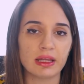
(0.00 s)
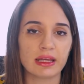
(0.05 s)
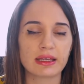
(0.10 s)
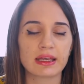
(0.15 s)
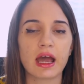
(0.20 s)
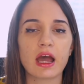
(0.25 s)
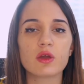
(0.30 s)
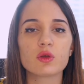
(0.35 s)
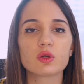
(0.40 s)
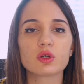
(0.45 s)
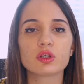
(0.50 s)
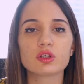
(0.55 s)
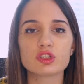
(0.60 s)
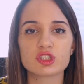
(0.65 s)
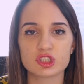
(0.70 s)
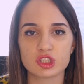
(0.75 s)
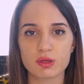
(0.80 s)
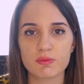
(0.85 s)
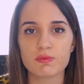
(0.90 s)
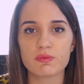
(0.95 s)
like how you're going to
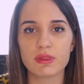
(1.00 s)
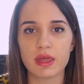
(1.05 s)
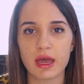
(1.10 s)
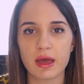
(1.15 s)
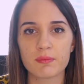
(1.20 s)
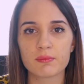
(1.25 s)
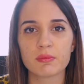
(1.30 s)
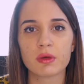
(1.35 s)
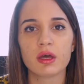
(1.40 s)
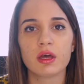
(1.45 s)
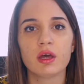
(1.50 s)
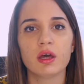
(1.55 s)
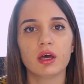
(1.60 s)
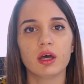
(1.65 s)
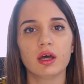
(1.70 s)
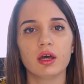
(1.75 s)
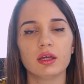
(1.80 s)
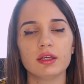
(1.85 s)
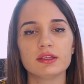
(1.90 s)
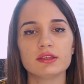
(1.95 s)
ship them
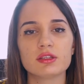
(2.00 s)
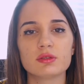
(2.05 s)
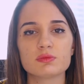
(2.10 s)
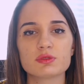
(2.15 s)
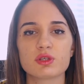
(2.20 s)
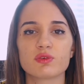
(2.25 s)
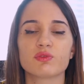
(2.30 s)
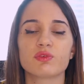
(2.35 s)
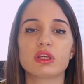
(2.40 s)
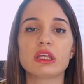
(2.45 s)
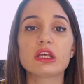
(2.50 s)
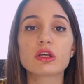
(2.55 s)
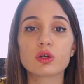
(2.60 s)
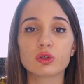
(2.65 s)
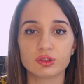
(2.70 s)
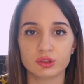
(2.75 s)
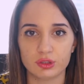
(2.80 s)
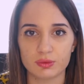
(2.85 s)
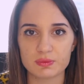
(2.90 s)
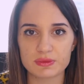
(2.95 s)
in terms of
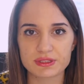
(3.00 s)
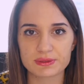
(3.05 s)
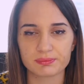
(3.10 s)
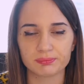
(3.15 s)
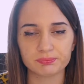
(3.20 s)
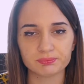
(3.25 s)
Incoterms.